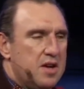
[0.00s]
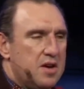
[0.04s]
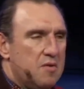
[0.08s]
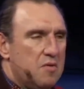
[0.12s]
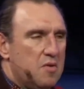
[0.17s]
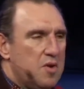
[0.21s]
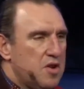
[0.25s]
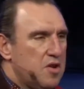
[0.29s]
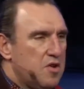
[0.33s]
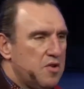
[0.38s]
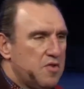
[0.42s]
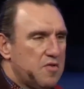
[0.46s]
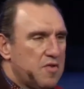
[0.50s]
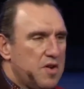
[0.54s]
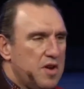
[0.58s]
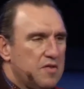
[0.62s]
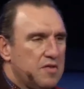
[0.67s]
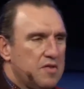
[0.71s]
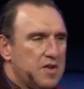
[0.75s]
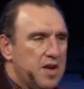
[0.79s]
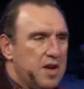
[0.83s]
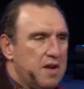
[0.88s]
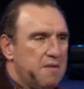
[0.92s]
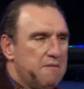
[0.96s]
What are you
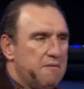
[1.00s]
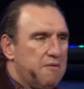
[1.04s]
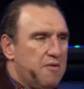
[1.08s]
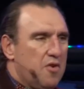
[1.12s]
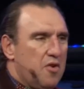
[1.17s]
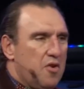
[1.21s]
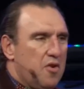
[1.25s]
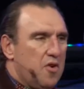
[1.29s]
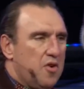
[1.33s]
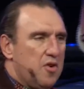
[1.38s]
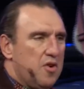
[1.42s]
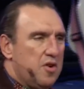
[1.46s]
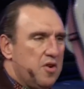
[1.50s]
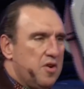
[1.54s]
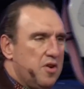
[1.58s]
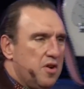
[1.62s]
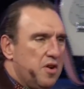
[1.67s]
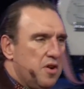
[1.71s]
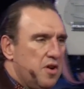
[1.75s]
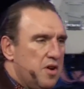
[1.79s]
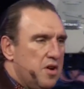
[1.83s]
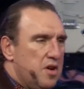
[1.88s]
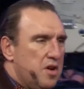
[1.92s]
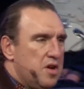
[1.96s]
trusting Him for?
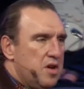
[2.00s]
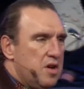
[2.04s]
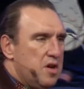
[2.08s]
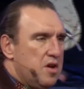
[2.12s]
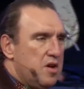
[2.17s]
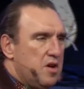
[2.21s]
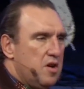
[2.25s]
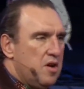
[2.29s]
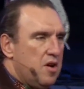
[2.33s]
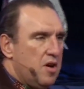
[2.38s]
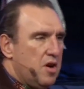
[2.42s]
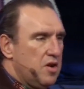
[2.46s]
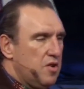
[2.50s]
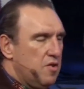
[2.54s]
Are